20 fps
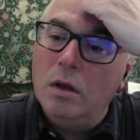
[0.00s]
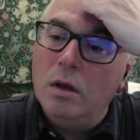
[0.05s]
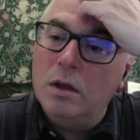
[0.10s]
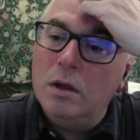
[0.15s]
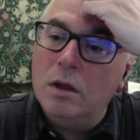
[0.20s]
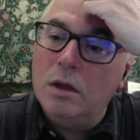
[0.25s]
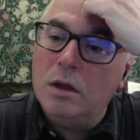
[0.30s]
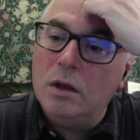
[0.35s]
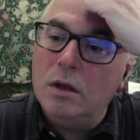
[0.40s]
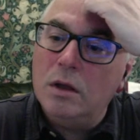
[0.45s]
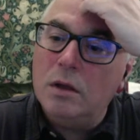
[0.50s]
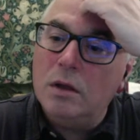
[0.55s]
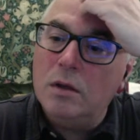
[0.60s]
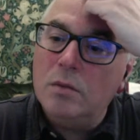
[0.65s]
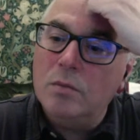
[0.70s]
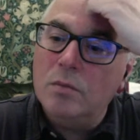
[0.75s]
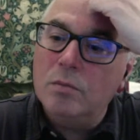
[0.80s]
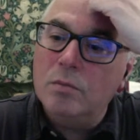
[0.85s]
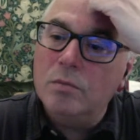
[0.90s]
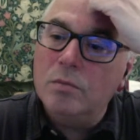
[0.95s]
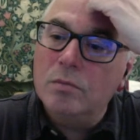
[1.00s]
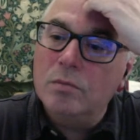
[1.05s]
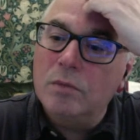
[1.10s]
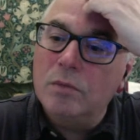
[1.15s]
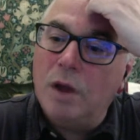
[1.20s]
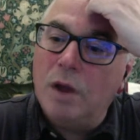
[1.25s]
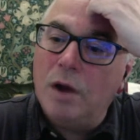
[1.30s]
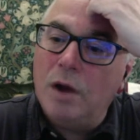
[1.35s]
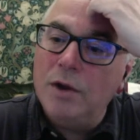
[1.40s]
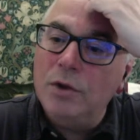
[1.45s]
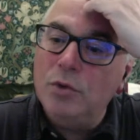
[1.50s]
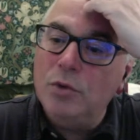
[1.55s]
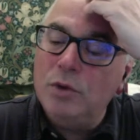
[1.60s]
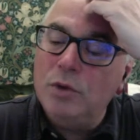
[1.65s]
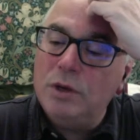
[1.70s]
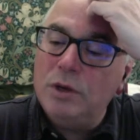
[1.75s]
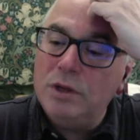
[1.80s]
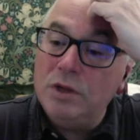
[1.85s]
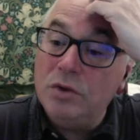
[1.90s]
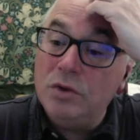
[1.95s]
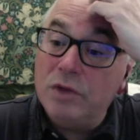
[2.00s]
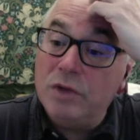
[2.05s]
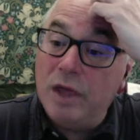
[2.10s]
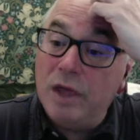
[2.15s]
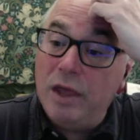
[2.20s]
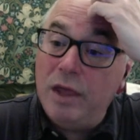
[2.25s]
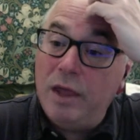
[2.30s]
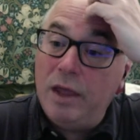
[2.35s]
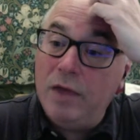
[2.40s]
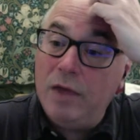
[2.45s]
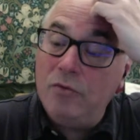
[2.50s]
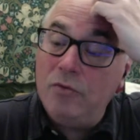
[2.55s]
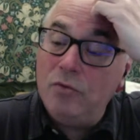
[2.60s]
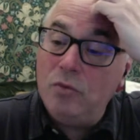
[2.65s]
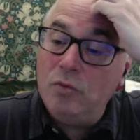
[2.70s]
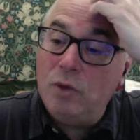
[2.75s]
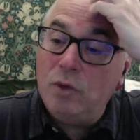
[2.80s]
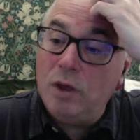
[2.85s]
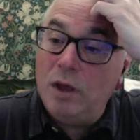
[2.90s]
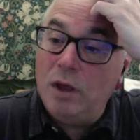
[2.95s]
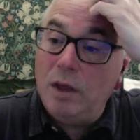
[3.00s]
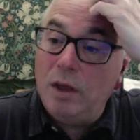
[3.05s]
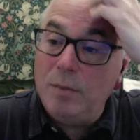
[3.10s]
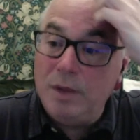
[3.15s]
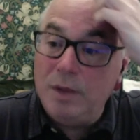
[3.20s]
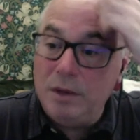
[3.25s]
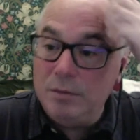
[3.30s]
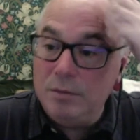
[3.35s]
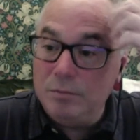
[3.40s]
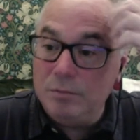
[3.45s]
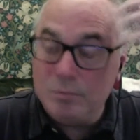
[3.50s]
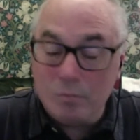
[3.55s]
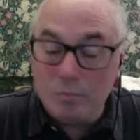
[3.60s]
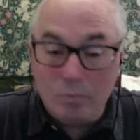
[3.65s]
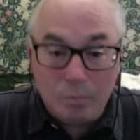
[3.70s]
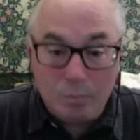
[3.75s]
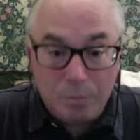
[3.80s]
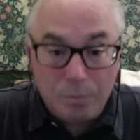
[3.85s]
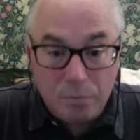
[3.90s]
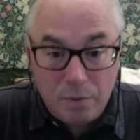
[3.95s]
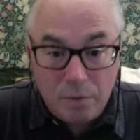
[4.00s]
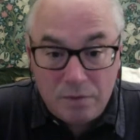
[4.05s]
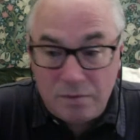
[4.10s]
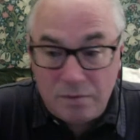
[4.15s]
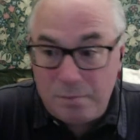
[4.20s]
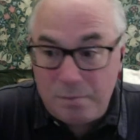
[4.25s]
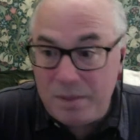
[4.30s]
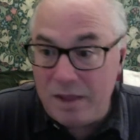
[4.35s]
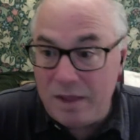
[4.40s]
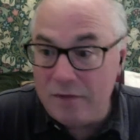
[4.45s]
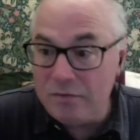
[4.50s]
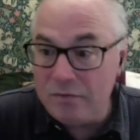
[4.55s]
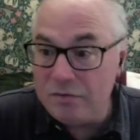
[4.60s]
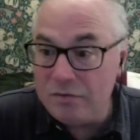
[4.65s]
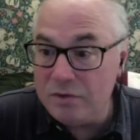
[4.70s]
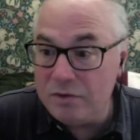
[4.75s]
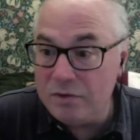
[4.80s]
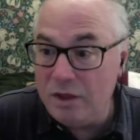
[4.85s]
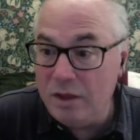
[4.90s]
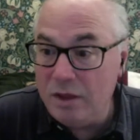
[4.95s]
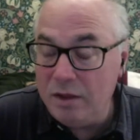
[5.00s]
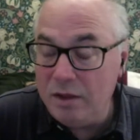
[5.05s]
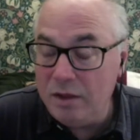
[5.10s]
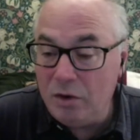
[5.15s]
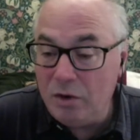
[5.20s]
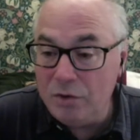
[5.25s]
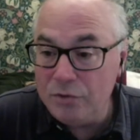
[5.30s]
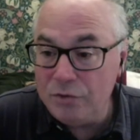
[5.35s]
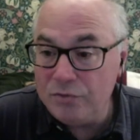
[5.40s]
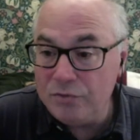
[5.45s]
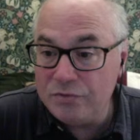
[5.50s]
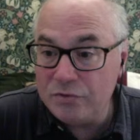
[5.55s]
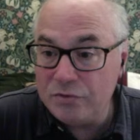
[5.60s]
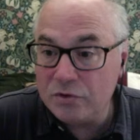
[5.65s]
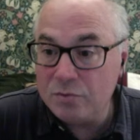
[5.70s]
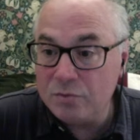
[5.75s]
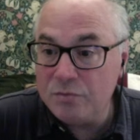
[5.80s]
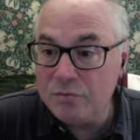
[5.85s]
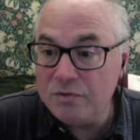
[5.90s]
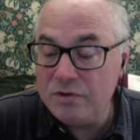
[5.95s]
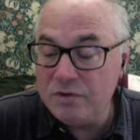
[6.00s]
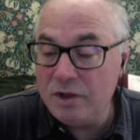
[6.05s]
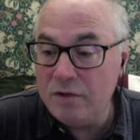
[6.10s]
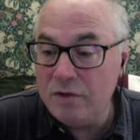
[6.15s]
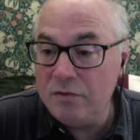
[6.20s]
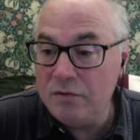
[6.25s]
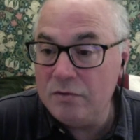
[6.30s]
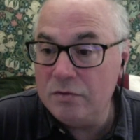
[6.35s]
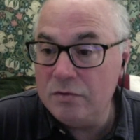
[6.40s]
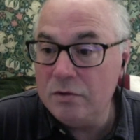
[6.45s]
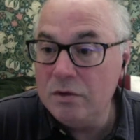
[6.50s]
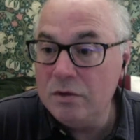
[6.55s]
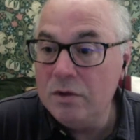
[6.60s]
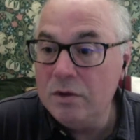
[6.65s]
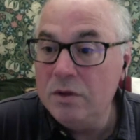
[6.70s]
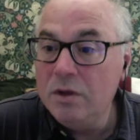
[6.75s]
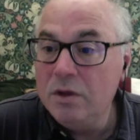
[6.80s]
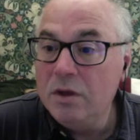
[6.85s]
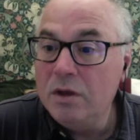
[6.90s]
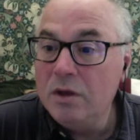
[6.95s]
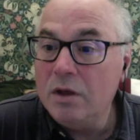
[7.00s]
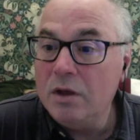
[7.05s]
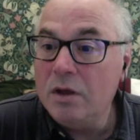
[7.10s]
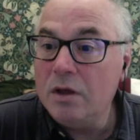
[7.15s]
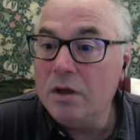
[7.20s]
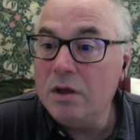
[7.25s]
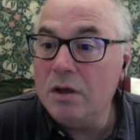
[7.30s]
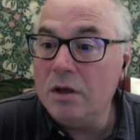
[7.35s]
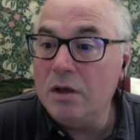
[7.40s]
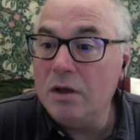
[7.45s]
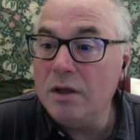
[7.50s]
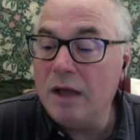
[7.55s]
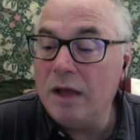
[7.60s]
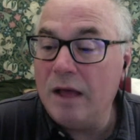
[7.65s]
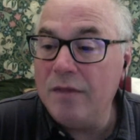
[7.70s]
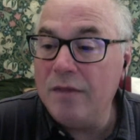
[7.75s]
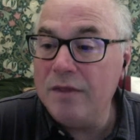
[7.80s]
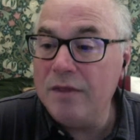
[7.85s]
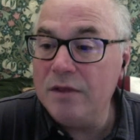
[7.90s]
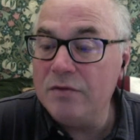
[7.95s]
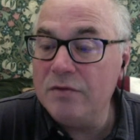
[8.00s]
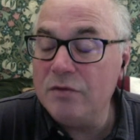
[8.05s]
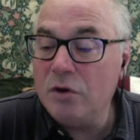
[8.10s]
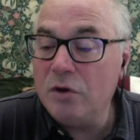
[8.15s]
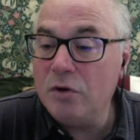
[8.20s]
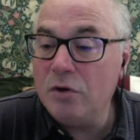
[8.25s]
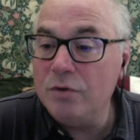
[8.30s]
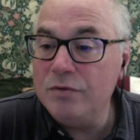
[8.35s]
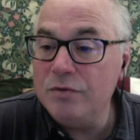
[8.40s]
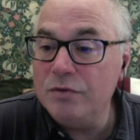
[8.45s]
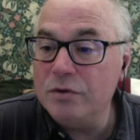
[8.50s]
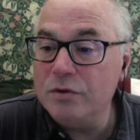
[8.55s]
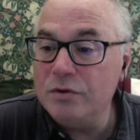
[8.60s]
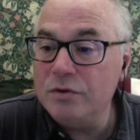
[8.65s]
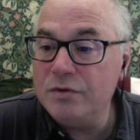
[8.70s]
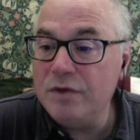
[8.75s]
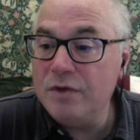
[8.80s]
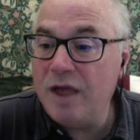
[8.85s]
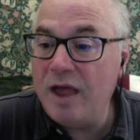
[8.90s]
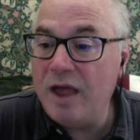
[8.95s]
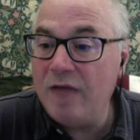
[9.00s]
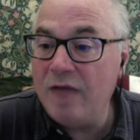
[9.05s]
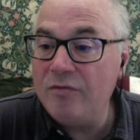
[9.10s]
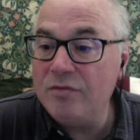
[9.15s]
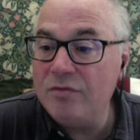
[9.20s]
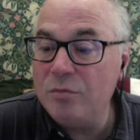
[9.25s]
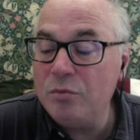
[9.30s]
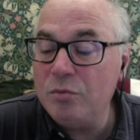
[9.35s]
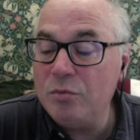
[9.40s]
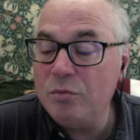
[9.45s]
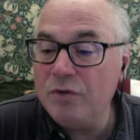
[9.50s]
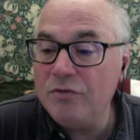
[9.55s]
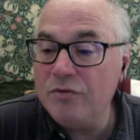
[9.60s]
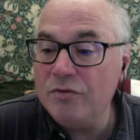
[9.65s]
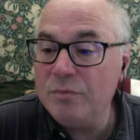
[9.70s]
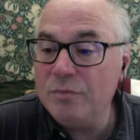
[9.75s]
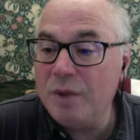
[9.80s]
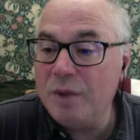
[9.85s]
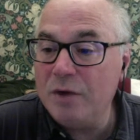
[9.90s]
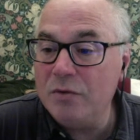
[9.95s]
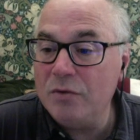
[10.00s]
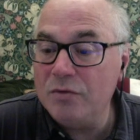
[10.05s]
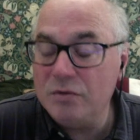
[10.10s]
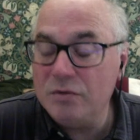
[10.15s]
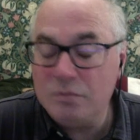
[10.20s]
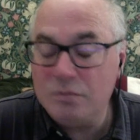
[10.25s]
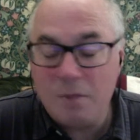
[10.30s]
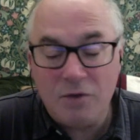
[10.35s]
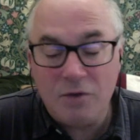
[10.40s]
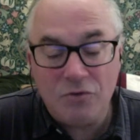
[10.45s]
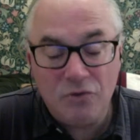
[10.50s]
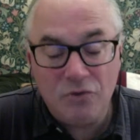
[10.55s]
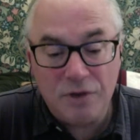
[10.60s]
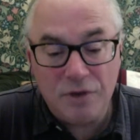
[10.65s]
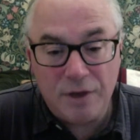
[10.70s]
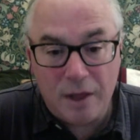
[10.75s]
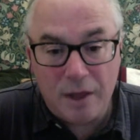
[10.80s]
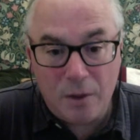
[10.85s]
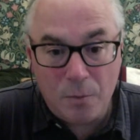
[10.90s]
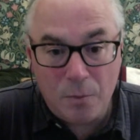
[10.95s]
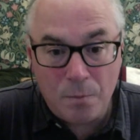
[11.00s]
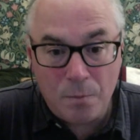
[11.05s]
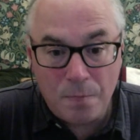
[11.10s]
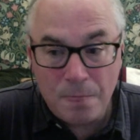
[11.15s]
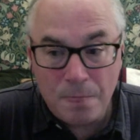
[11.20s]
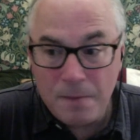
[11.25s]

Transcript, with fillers: Uh, are you in the UK, Andrew? I, I mean, it depends eh, eh, on your circumstance. Uh, I think it's always good to have some precious metals, especially now.